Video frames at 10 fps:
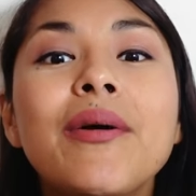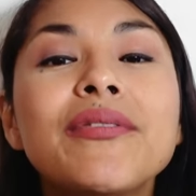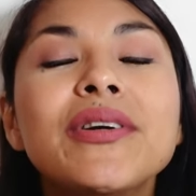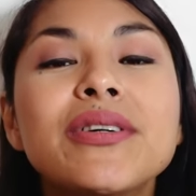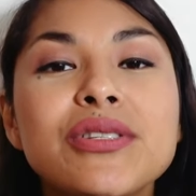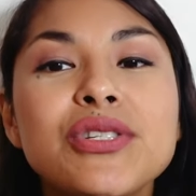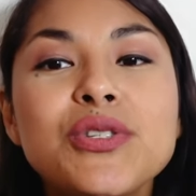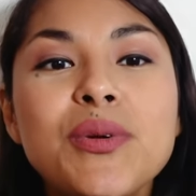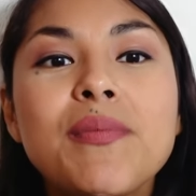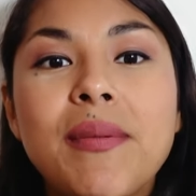However,
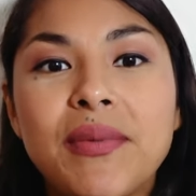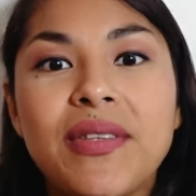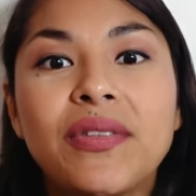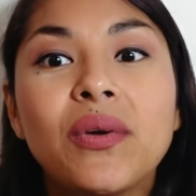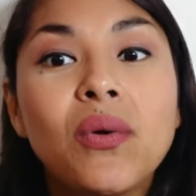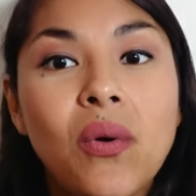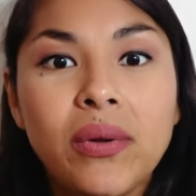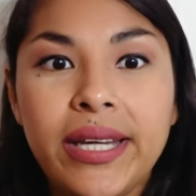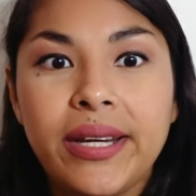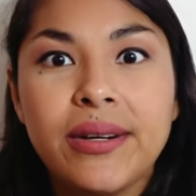just remember that the
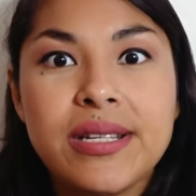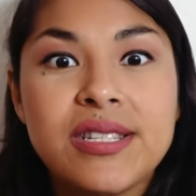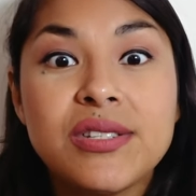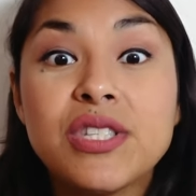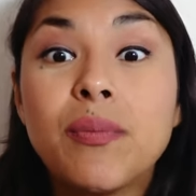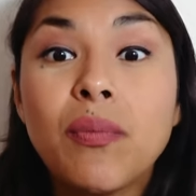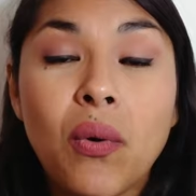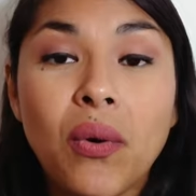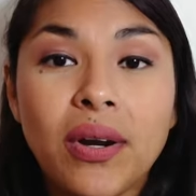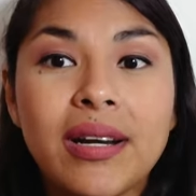goal here is to
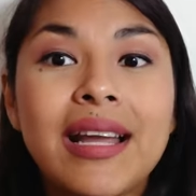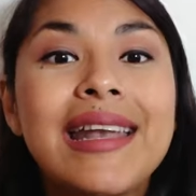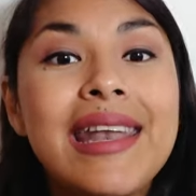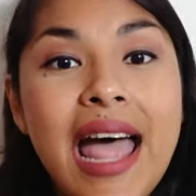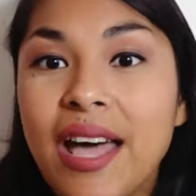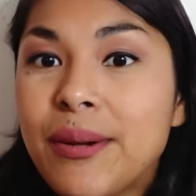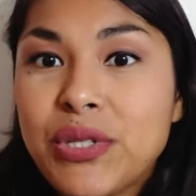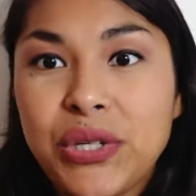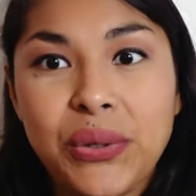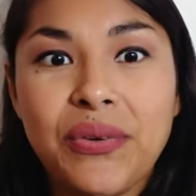support, not
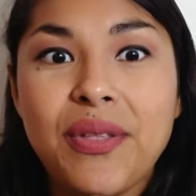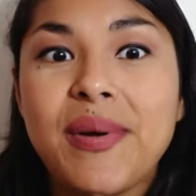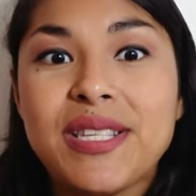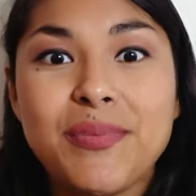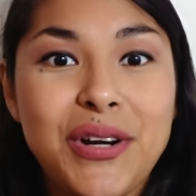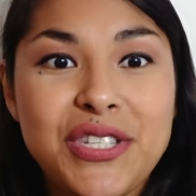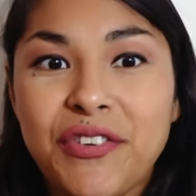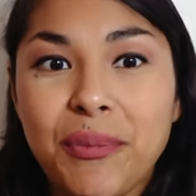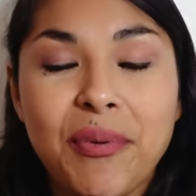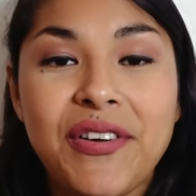obscure, the best parts
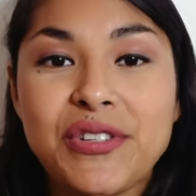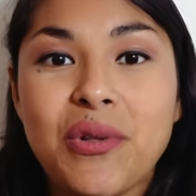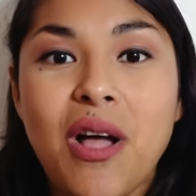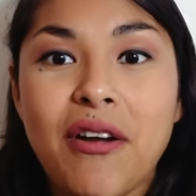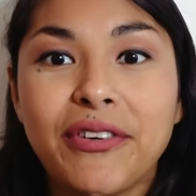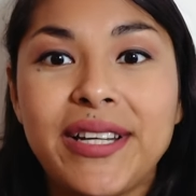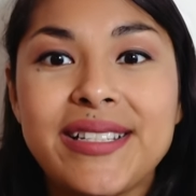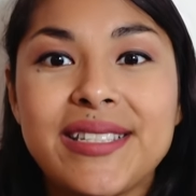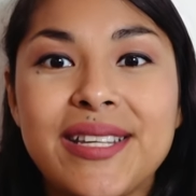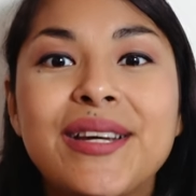of your professional
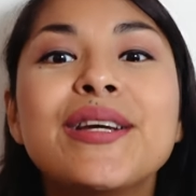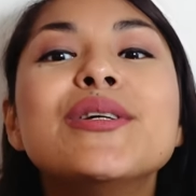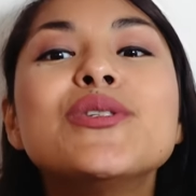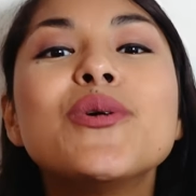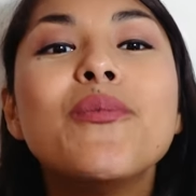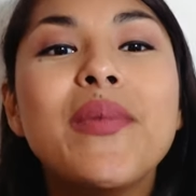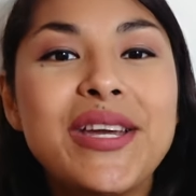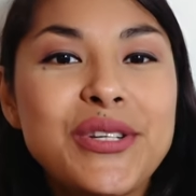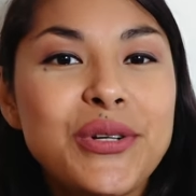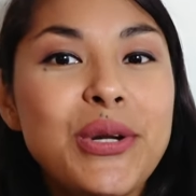offerings. So
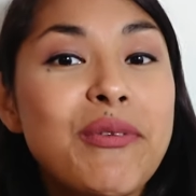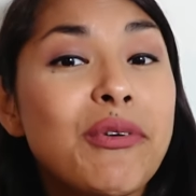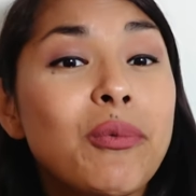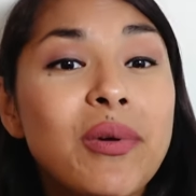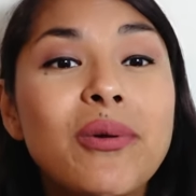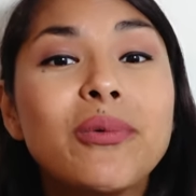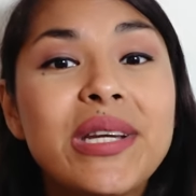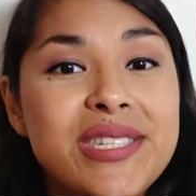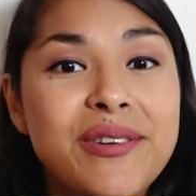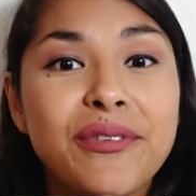make sure you have a real
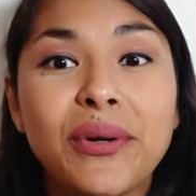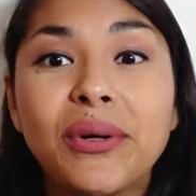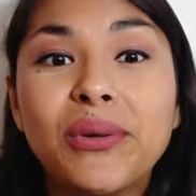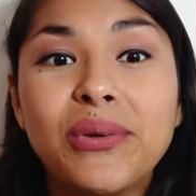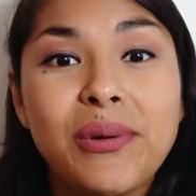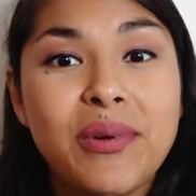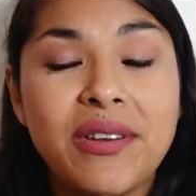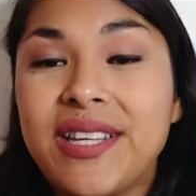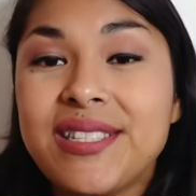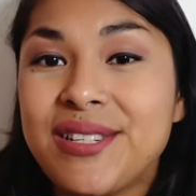reason for including one
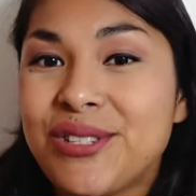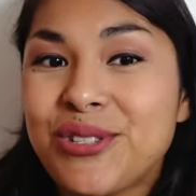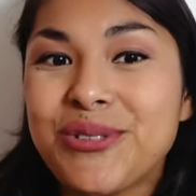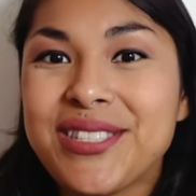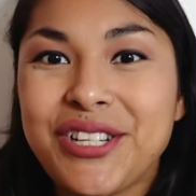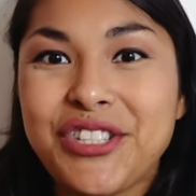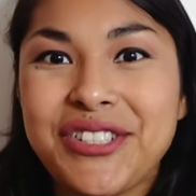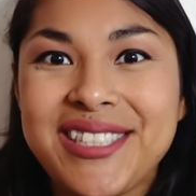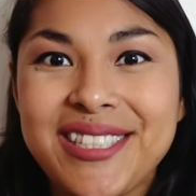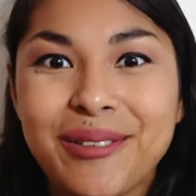of these additional
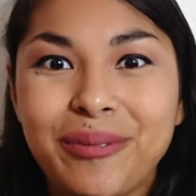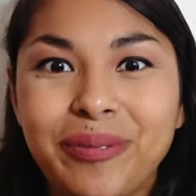sections.